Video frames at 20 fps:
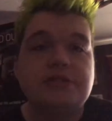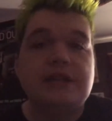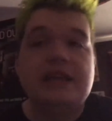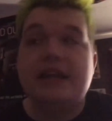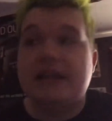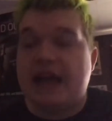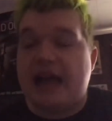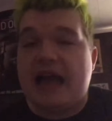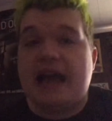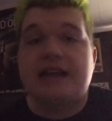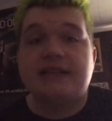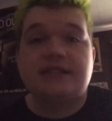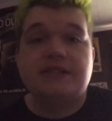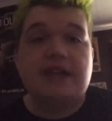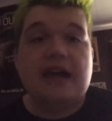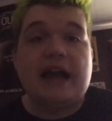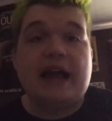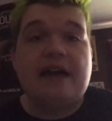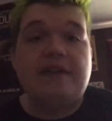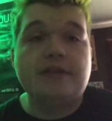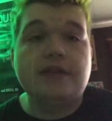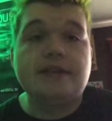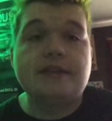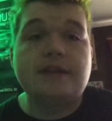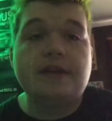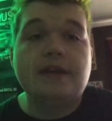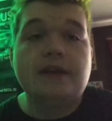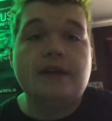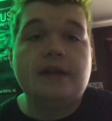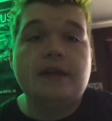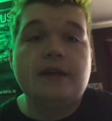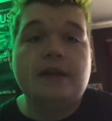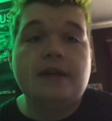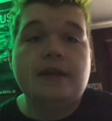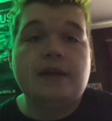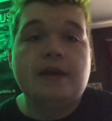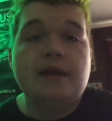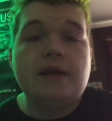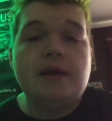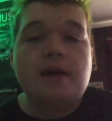It has to have it.
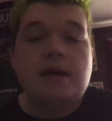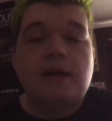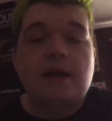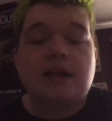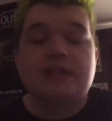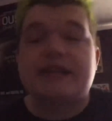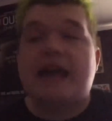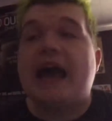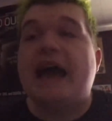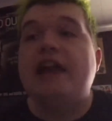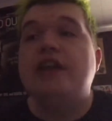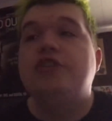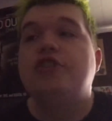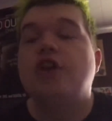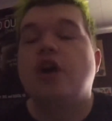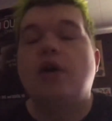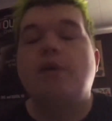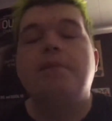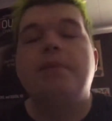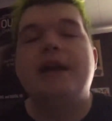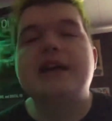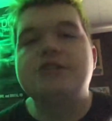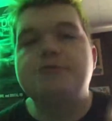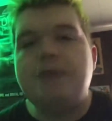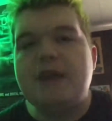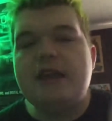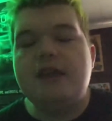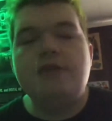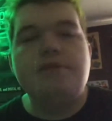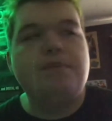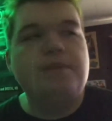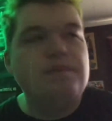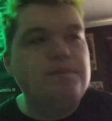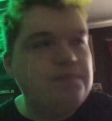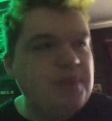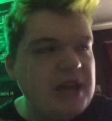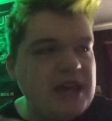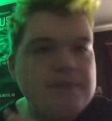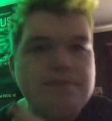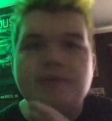Because I don't, because P,
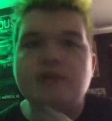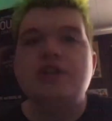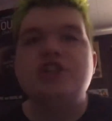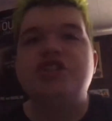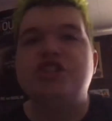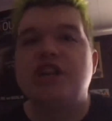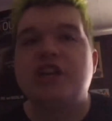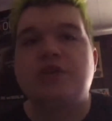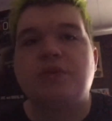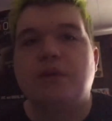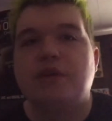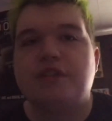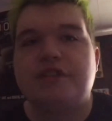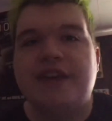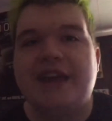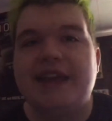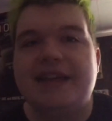people in general think